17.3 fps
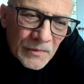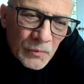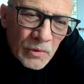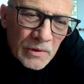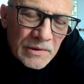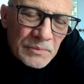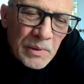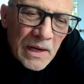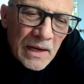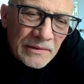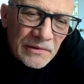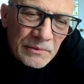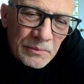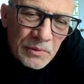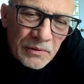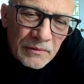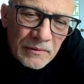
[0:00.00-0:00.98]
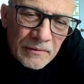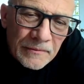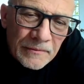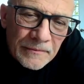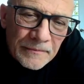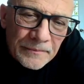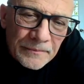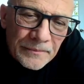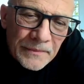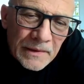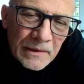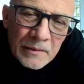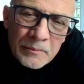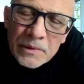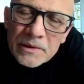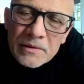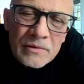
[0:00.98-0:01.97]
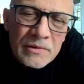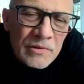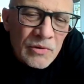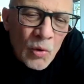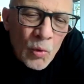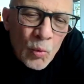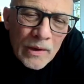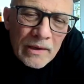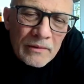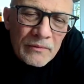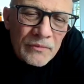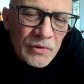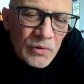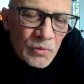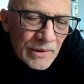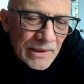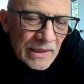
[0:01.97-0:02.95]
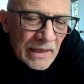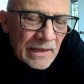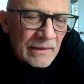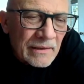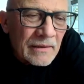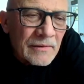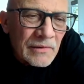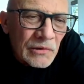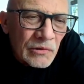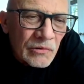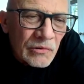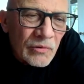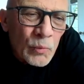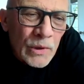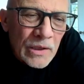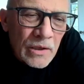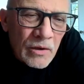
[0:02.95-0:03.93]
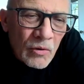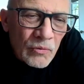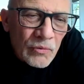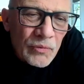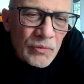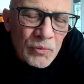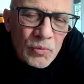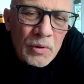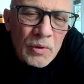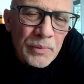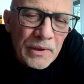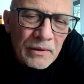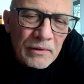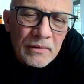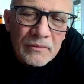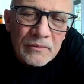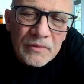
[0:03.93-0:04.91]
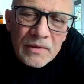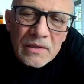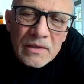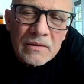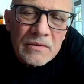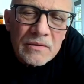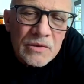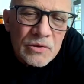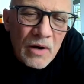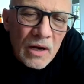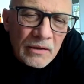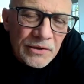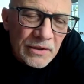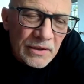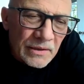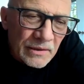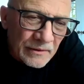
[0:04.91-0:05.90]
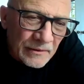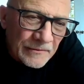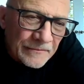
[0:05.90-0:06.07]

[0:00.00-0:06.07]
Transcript: what is possible. But there's no way of doing that until we go through a period of deconstruction.